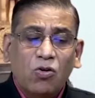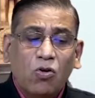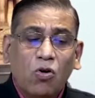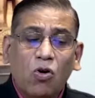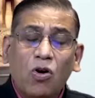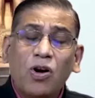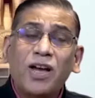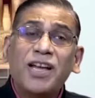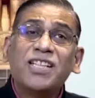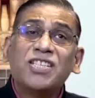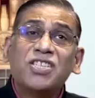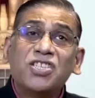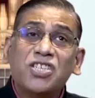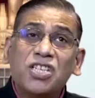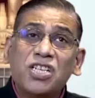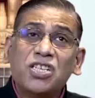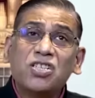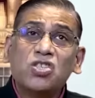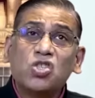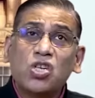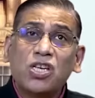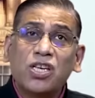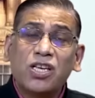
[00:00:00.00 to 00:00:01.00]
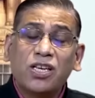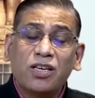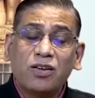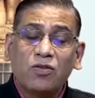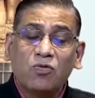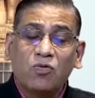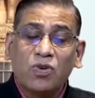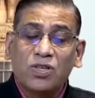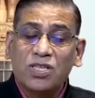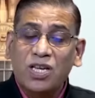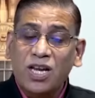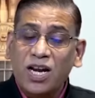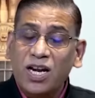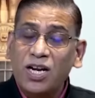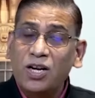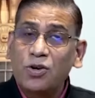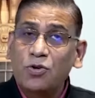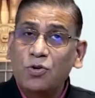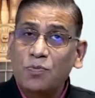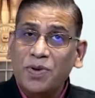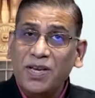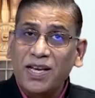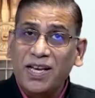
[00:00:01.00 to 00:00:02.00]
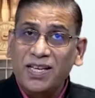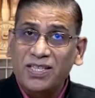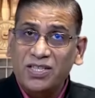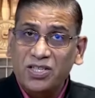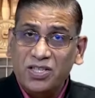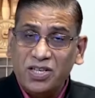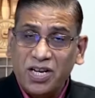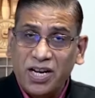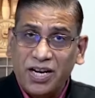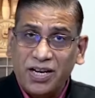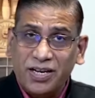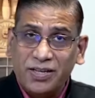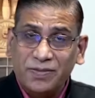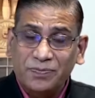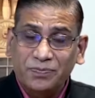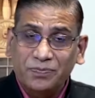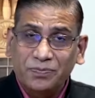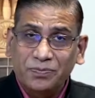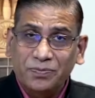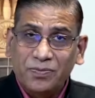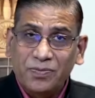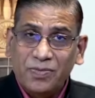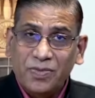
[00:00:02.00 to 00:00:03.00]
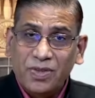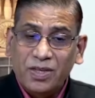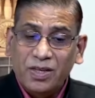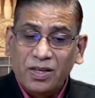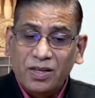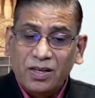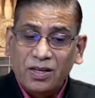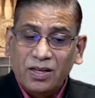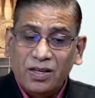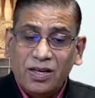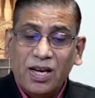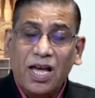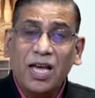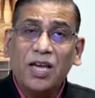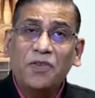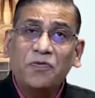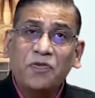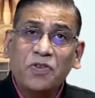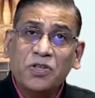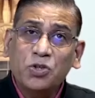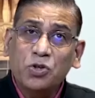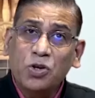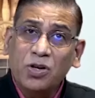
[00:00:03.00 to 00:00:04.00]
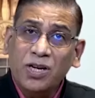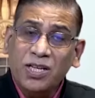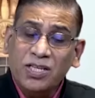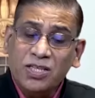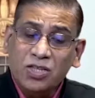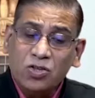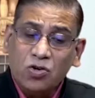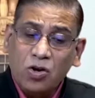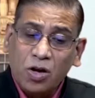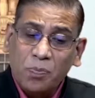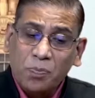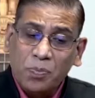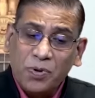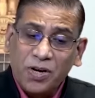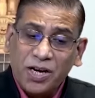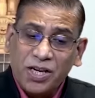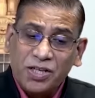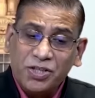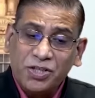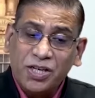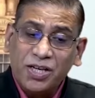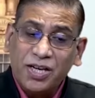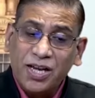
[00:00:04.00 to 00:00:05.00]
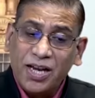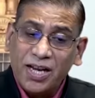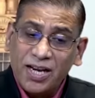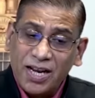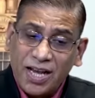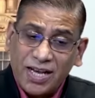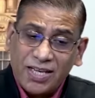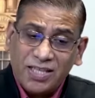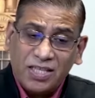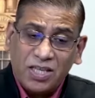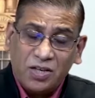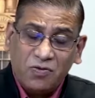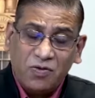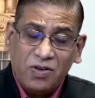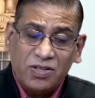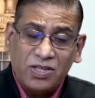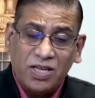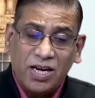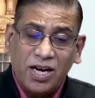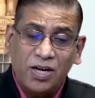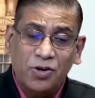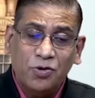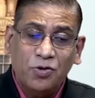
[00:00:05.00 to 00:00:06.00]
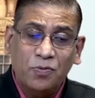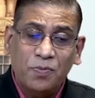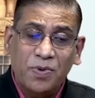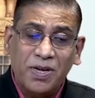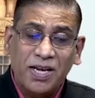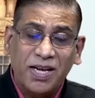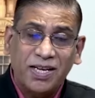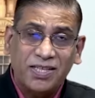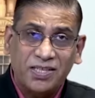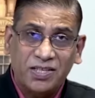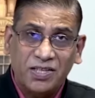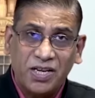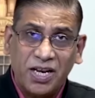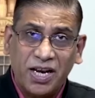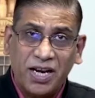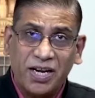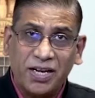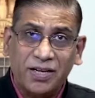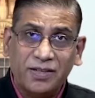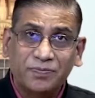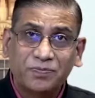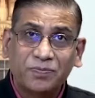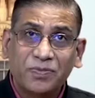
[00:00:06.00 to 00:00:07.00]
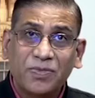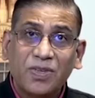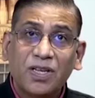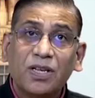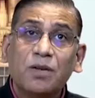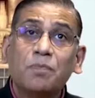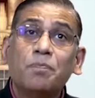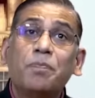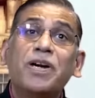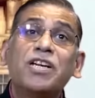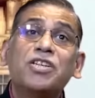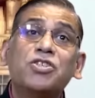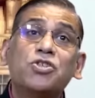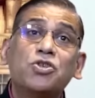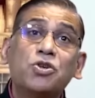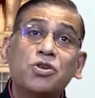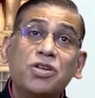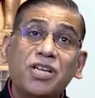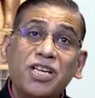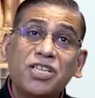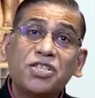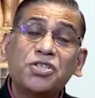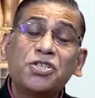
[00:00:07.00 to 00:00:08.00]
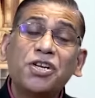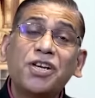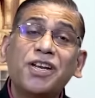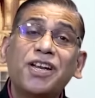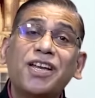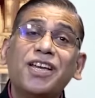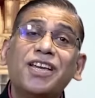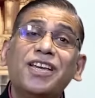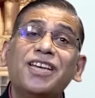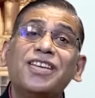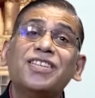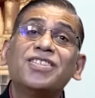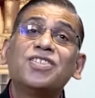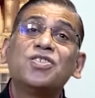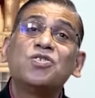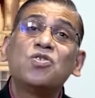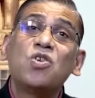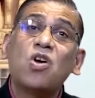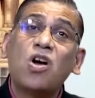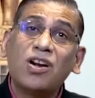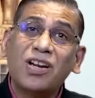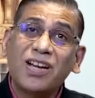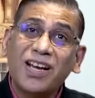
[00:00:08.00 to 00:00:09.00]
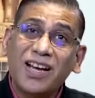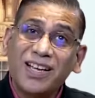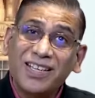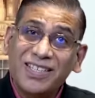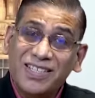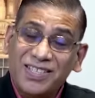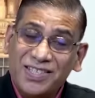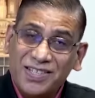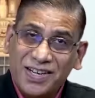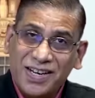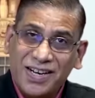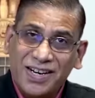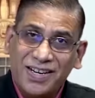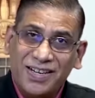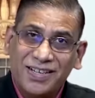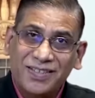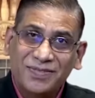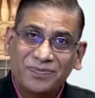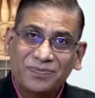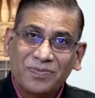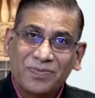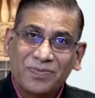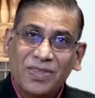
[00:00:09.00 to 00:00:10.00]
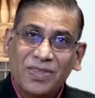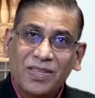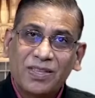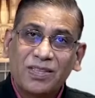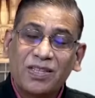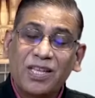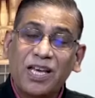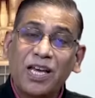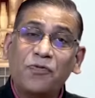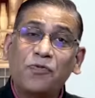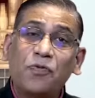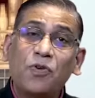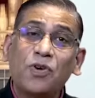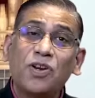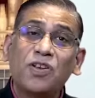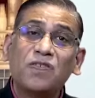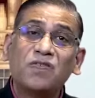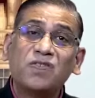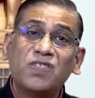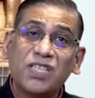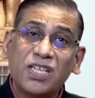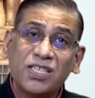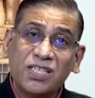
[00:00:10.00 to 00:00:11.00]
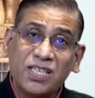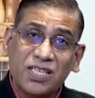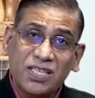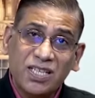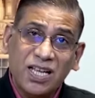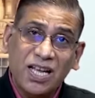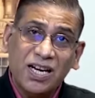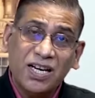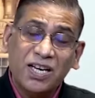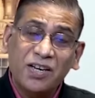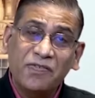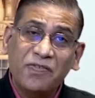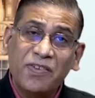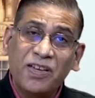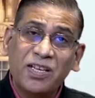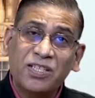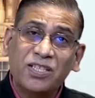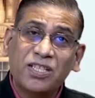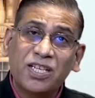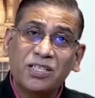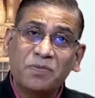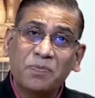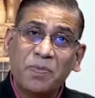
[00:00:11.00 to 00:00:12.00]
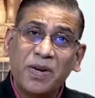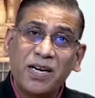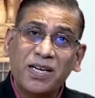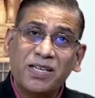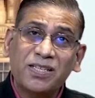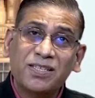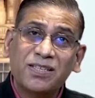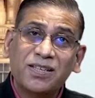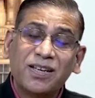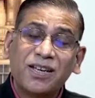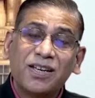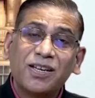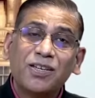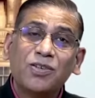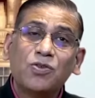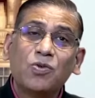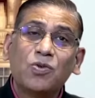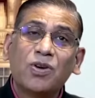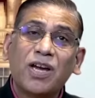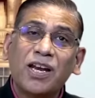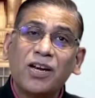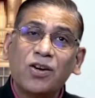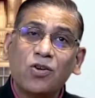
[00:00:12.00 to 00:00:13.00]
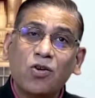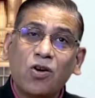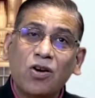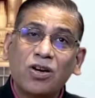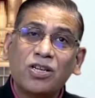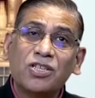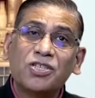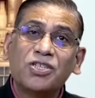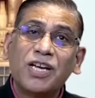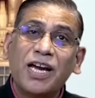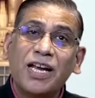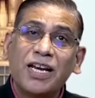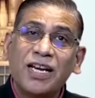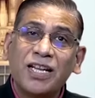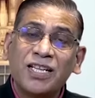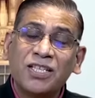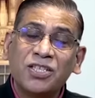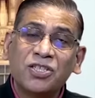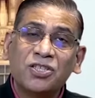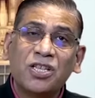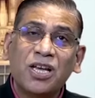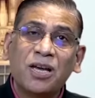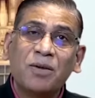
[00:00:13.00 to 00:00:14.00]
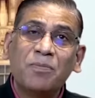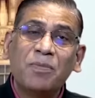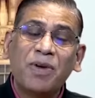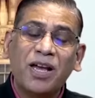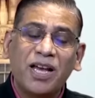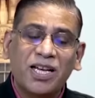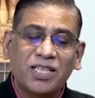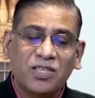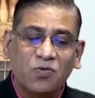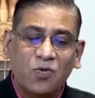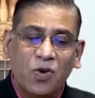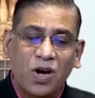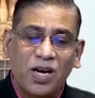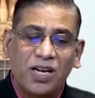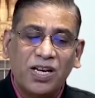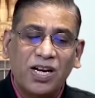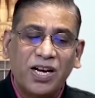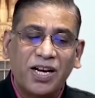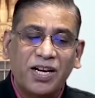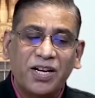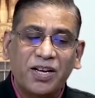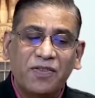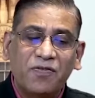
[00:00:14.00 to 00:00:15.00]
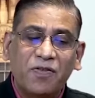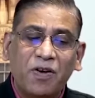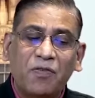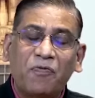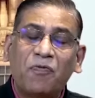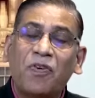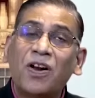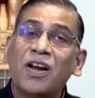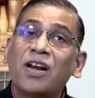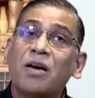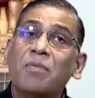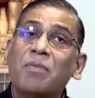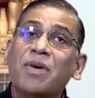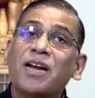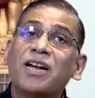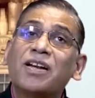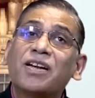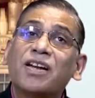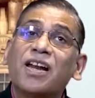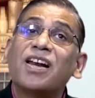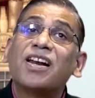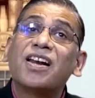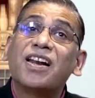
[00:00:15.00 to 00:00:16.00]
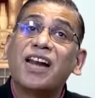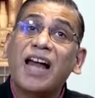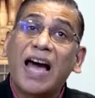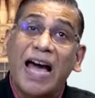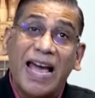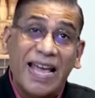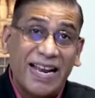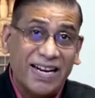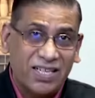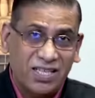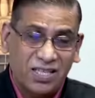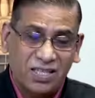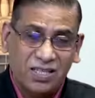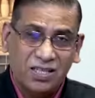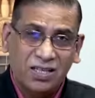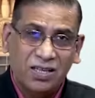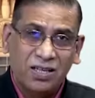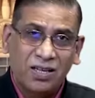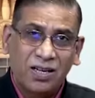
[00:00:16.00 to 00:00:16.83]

ONGC was held to be a state. Life Insurance Corporation, LIC, was held to be a state, but judiciary is not a state. Therefore, if judges are giving judgments, you cannot challenge them as violative of fundamental rights.